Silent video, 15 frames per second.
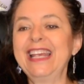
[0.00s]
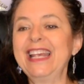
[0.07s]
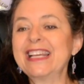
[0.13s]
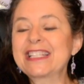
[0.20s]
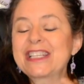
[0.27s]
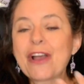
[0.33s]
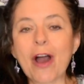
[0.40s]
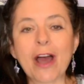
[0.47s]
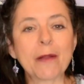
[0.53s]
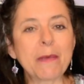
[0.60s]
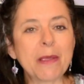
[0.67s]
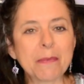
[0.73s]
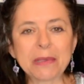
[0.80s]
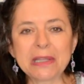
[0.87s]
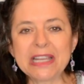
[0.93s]
It's got to
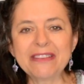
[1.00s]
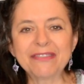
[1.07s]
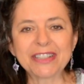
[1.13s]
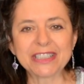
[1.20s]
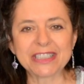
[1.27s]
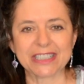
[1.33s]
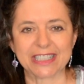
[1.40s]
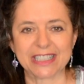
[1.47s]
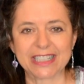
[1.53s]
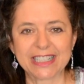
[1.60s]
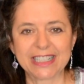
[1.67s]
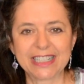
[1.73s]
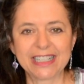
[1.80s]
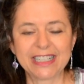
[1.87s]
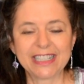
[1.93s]
be a believer.
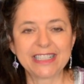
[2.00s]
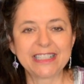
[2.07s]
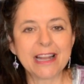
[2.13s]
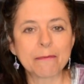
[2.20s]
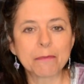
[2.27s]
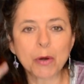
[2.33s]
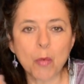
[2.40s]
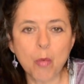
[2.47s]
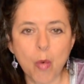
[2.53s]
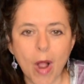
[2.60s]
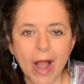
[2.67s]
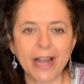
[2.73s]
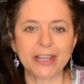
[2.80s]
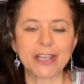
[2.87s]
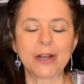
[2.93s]
Number
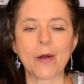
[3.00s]
1,